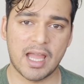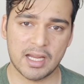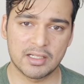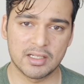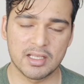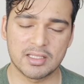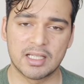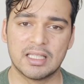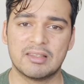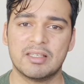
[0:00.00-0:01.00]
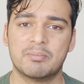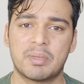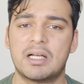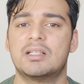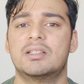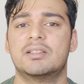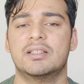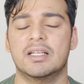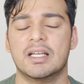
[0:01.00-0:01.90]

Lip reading: actress, Aditi Balan.